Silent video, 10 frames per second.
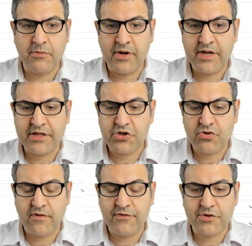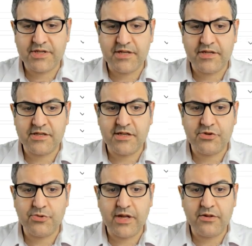in addition of those settings that
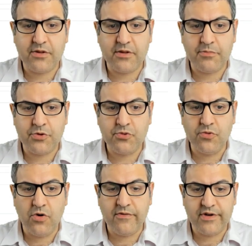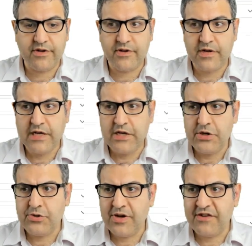you can do over here,
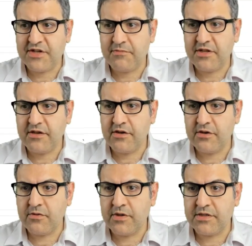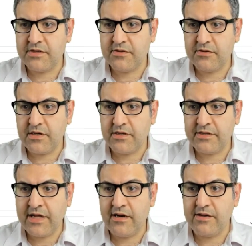you have something here is
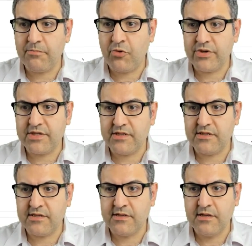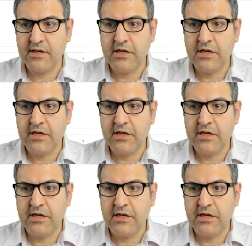daily policies.